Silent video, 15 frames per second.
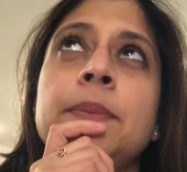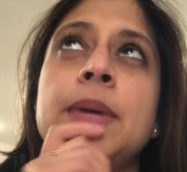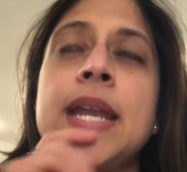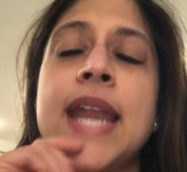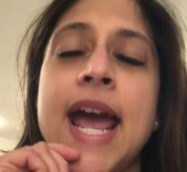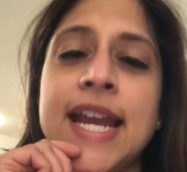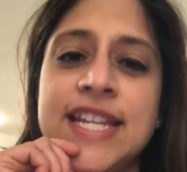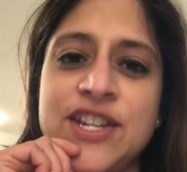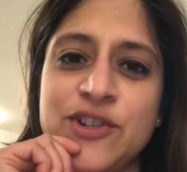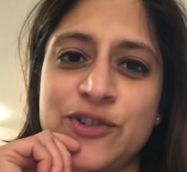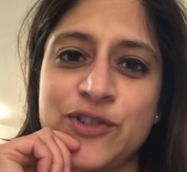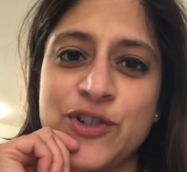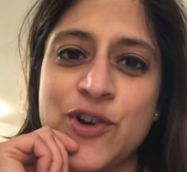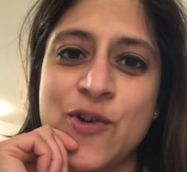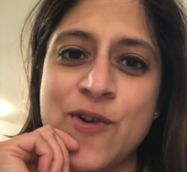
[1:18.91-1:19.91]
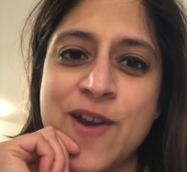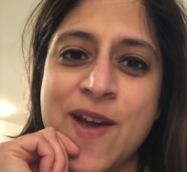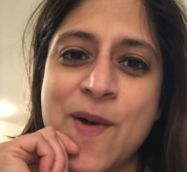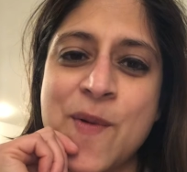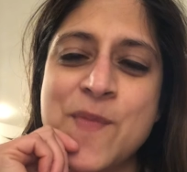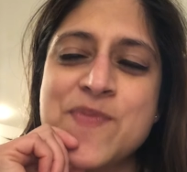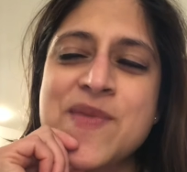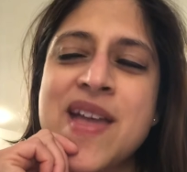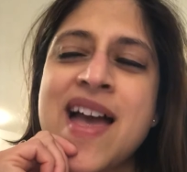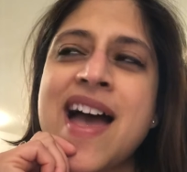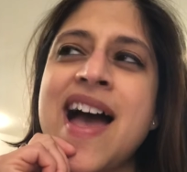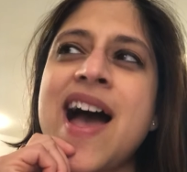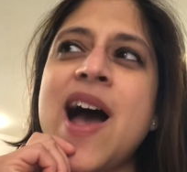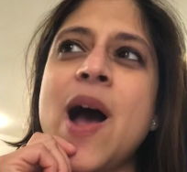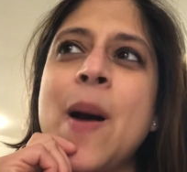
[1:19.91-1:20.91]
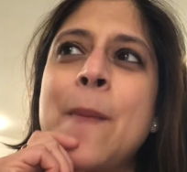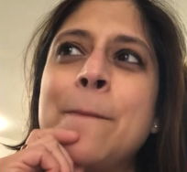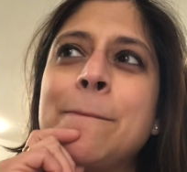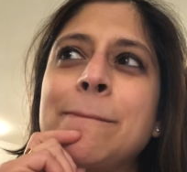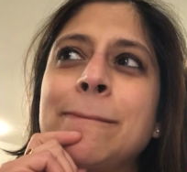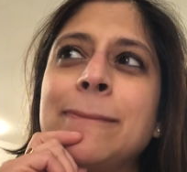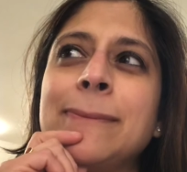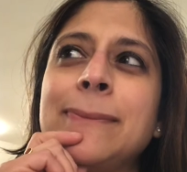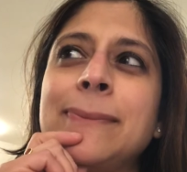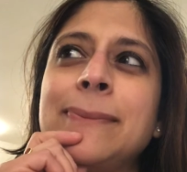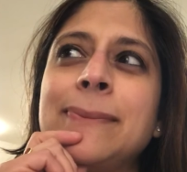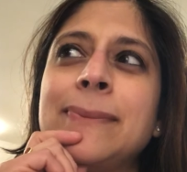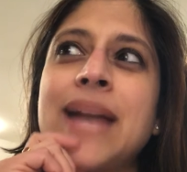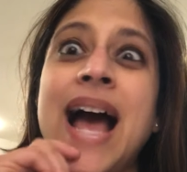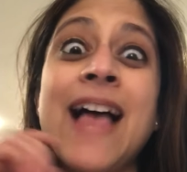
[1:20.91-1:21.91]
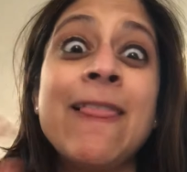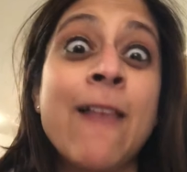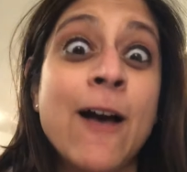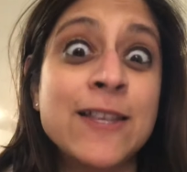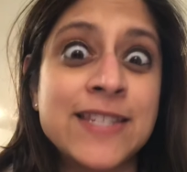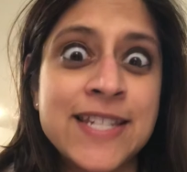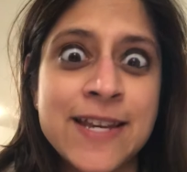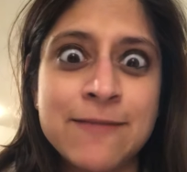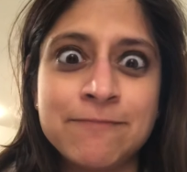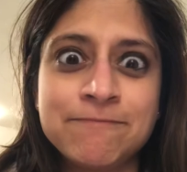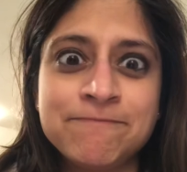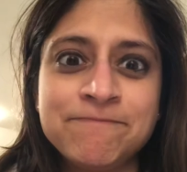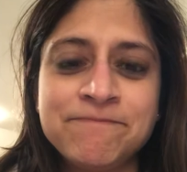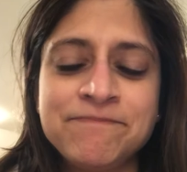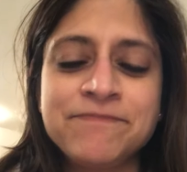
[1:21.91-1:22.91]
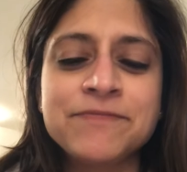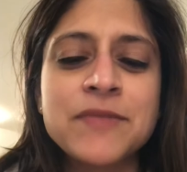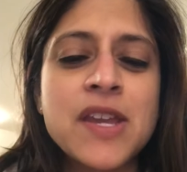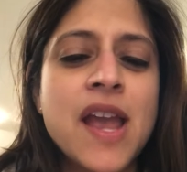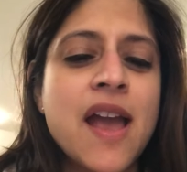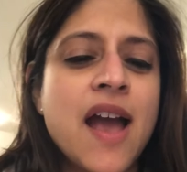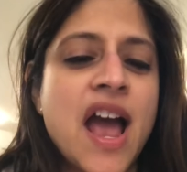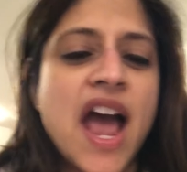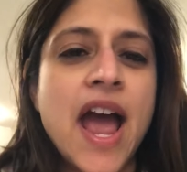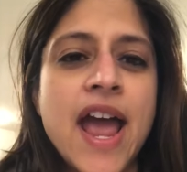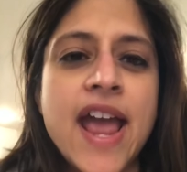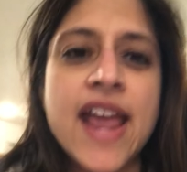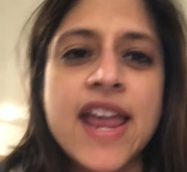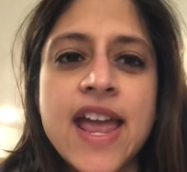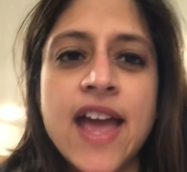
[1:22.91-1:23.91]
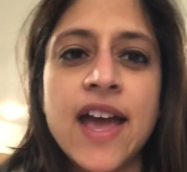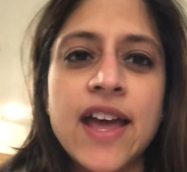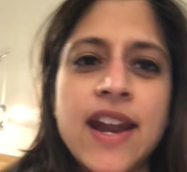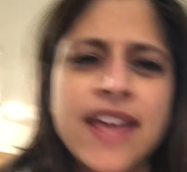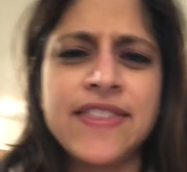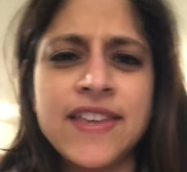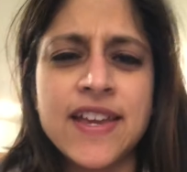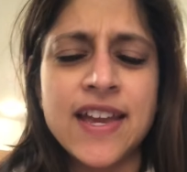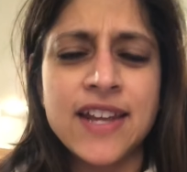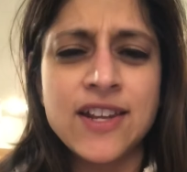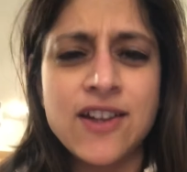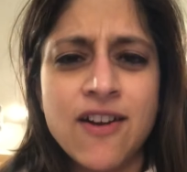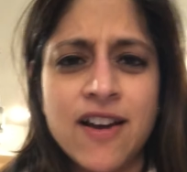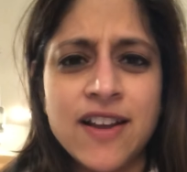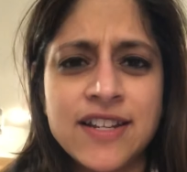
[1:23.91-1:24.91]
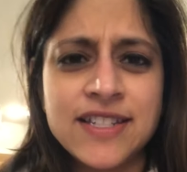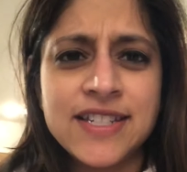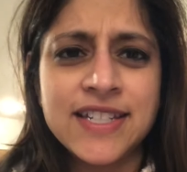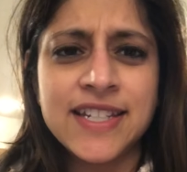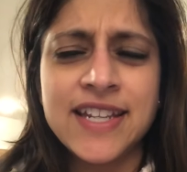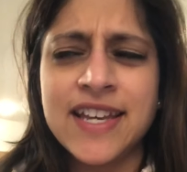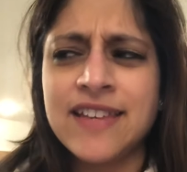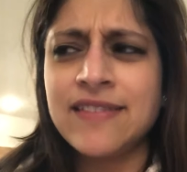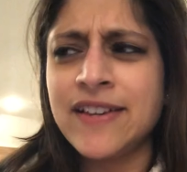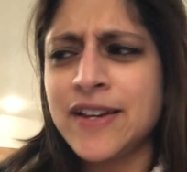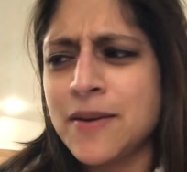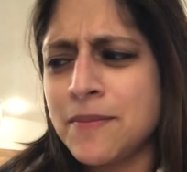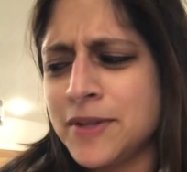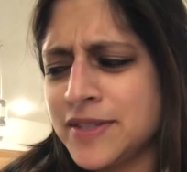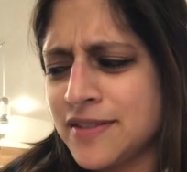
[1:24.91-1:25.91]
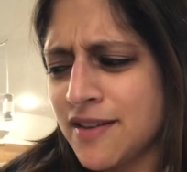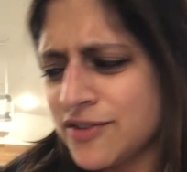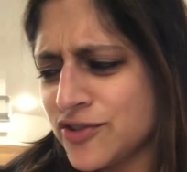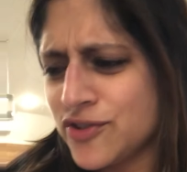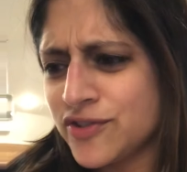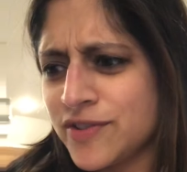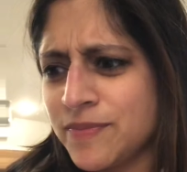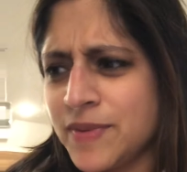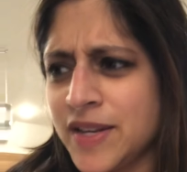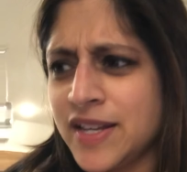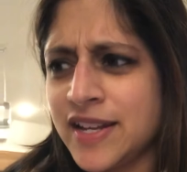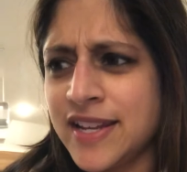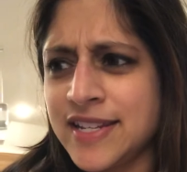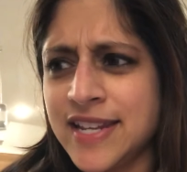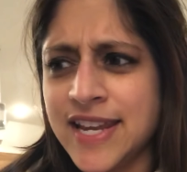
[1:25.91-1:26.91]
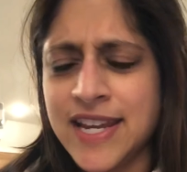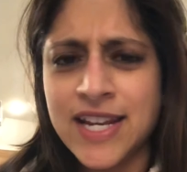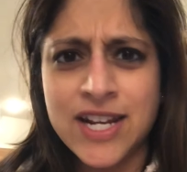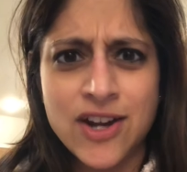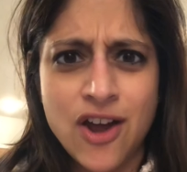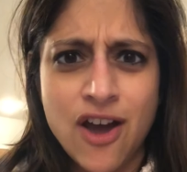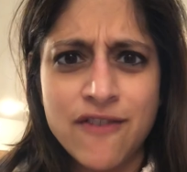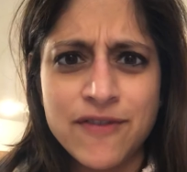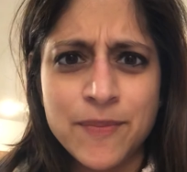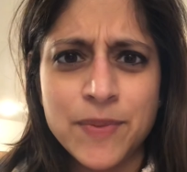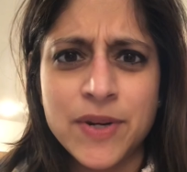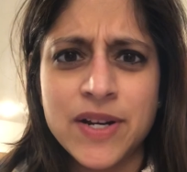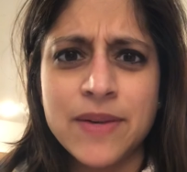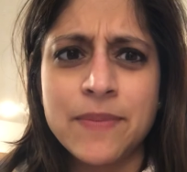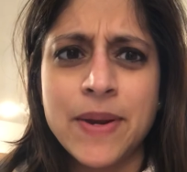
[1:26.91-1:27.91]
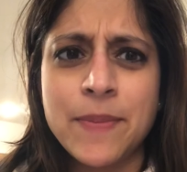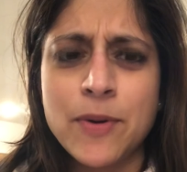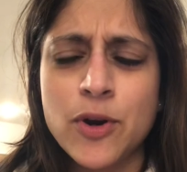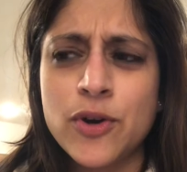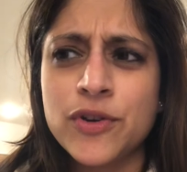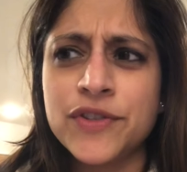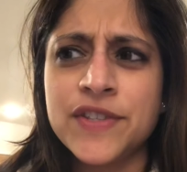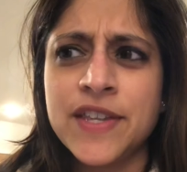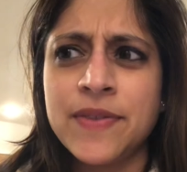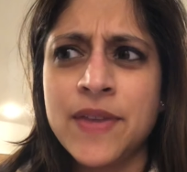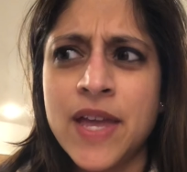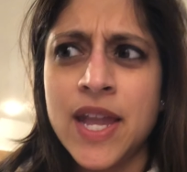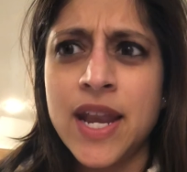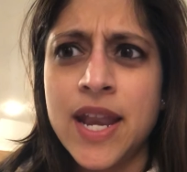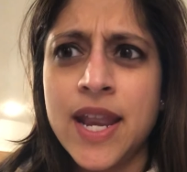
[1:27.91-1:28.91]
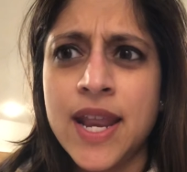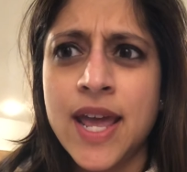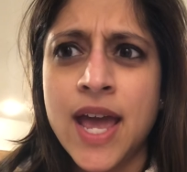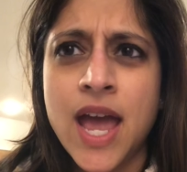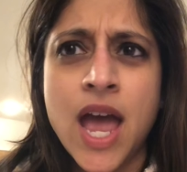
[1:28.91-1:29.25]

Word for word: nine years ago now. Um, I lost it. I had, I think I had gone to get like a massage or something and I'd taken it off and put it in my purse and then